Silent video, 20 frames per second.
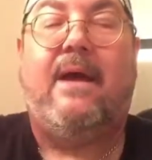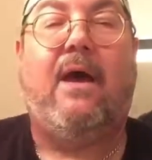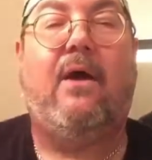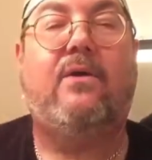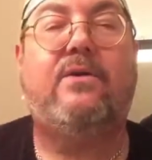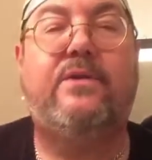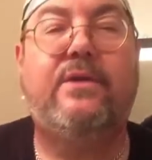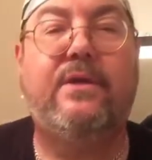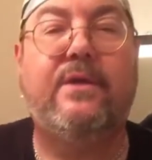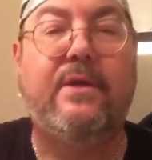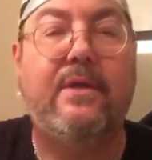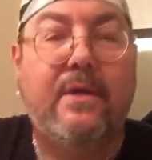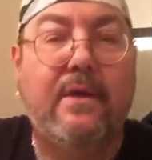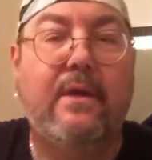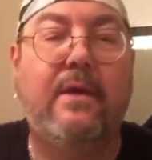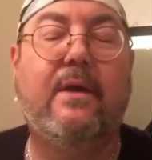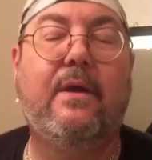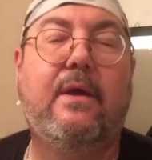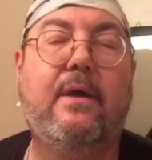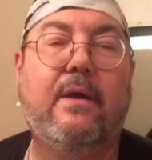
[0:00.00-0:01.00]
out
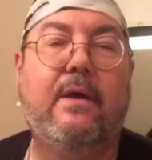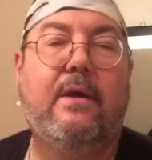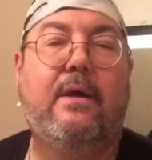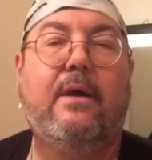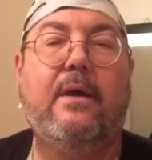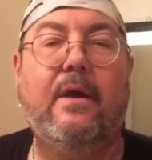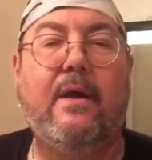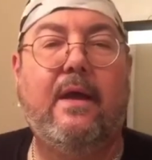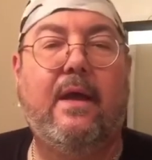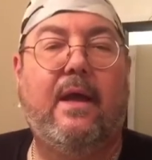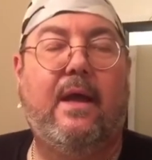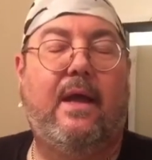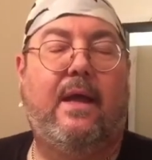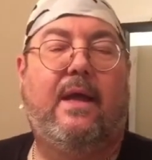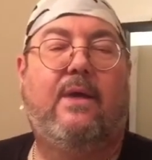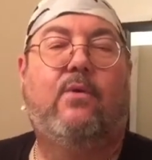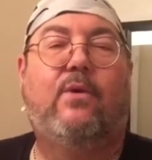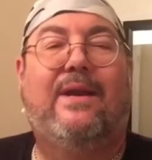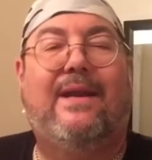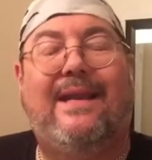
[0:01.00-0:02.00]

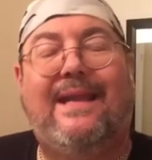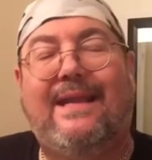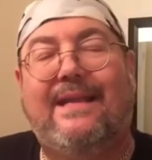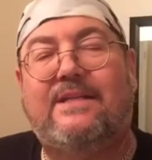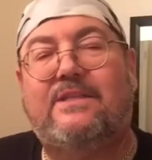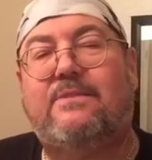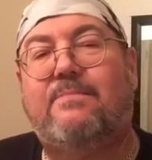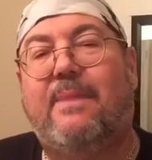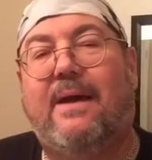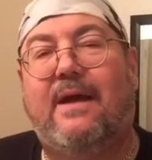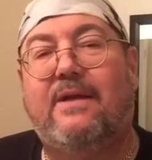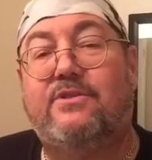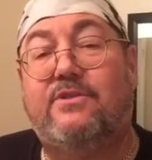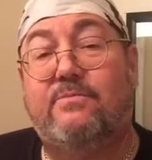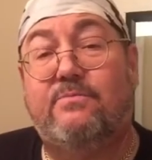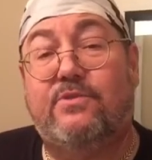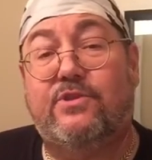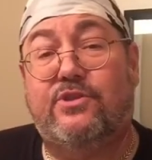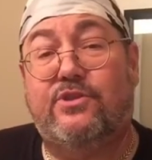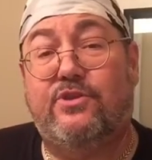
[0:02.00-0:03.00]
released by
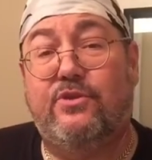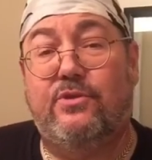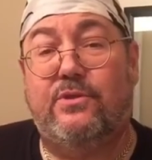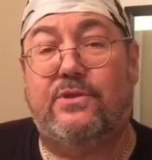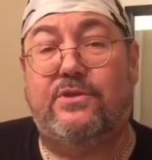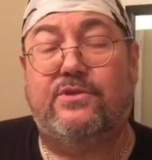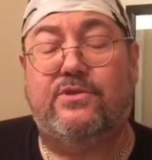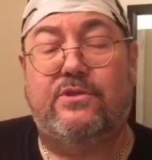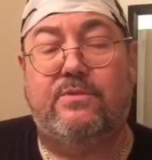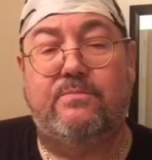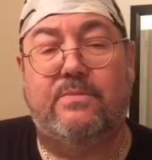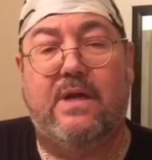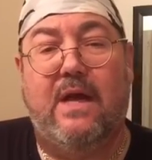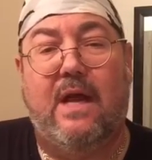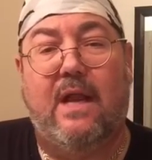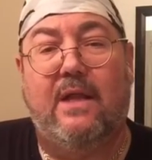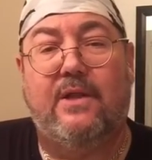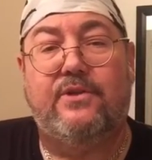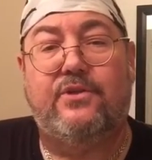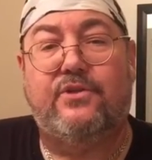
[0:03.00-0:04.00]
some students, some
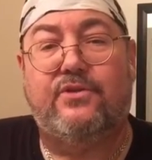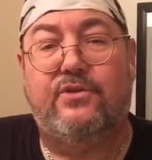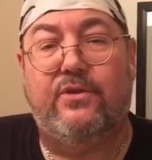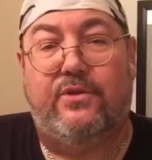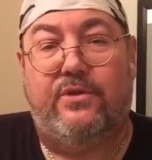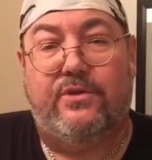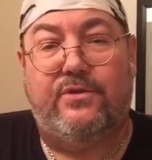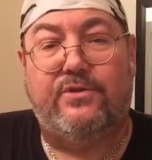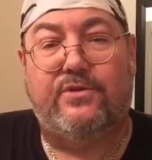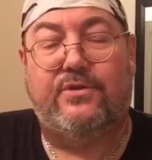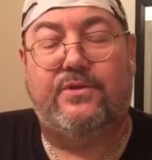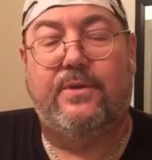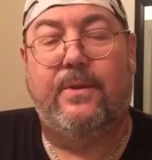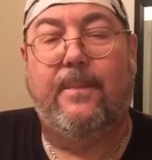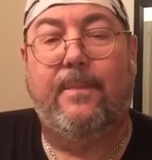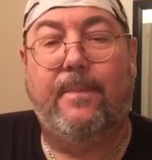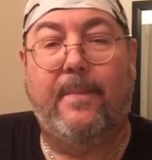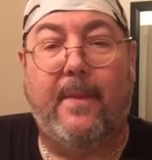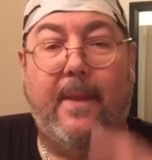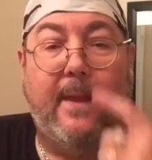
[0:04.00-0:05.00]
college students.
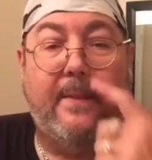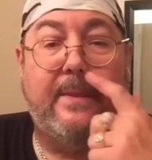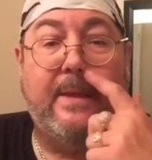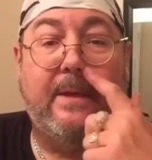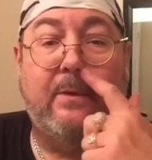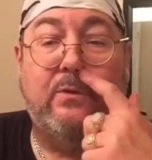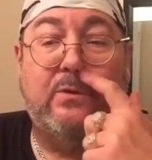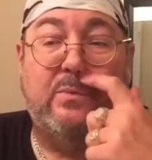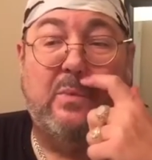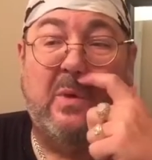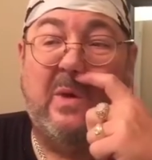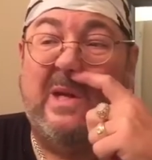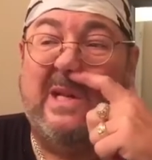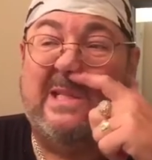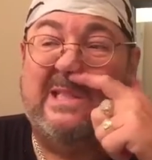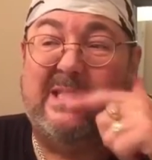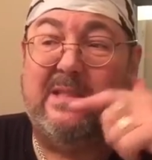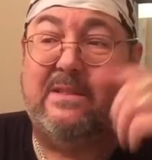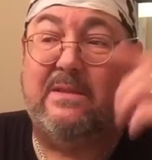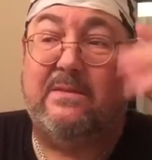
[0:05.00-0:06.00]
I think it was more or
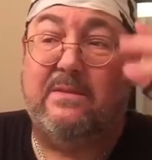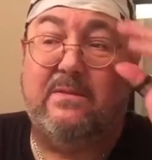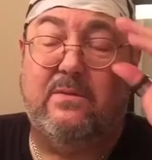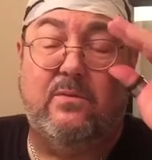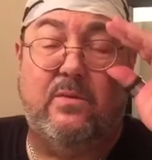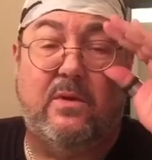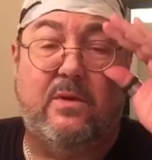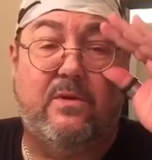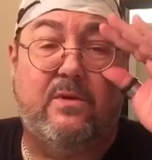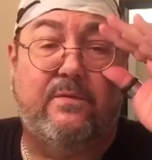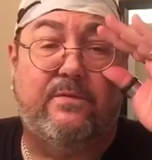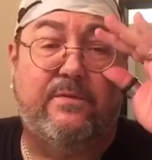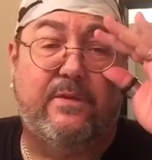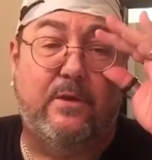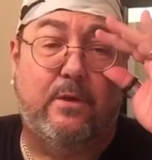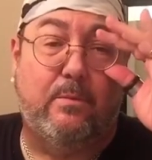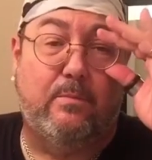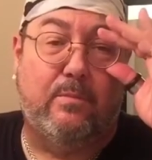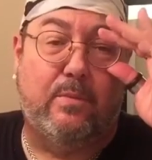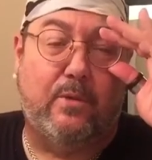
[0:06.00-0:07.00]
less one of their
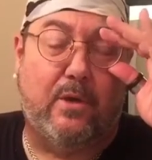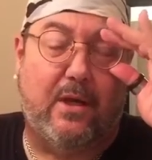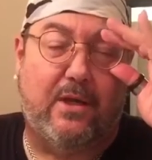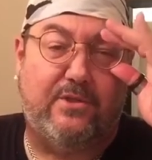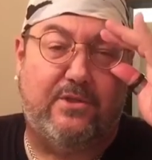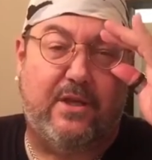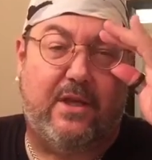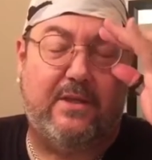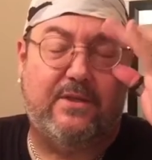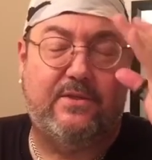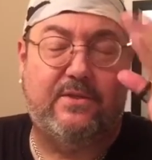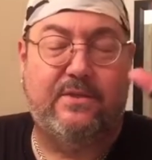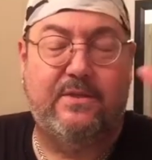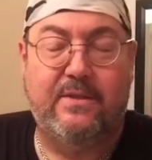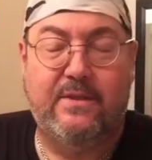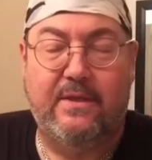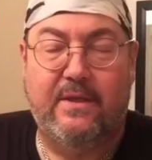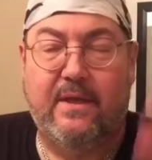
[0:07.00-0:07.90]
film projects.